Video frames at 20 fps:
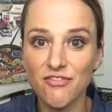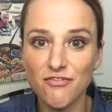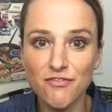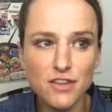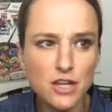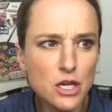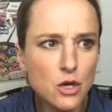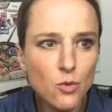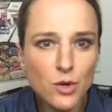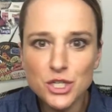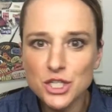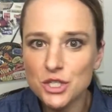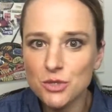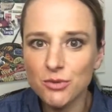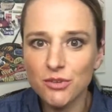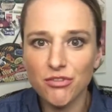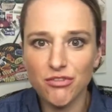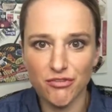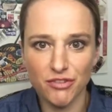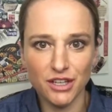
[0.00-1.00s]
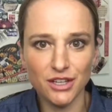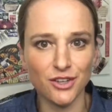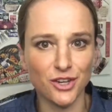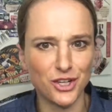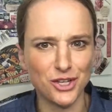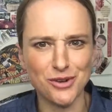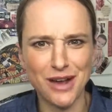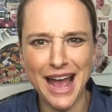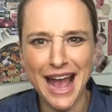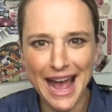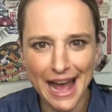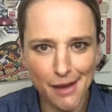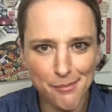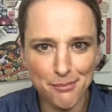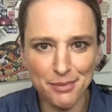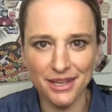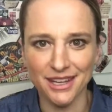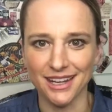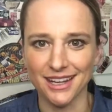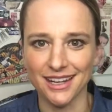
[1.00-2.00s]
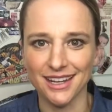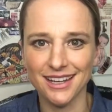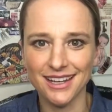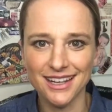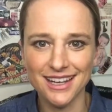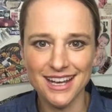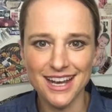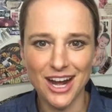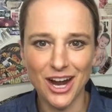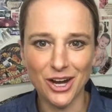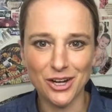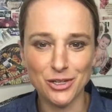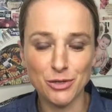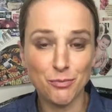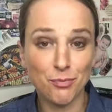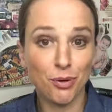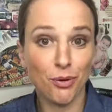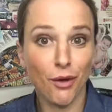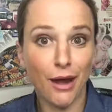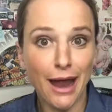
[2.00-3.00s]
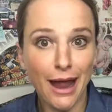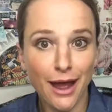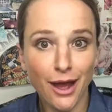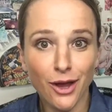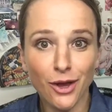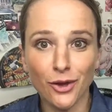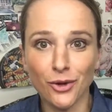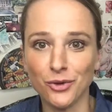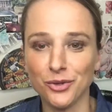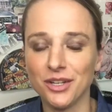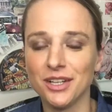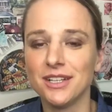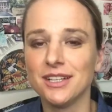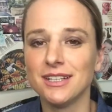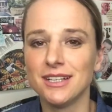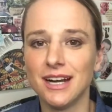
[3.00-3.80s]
Feel what you would feel. Are you happy? Are you proud?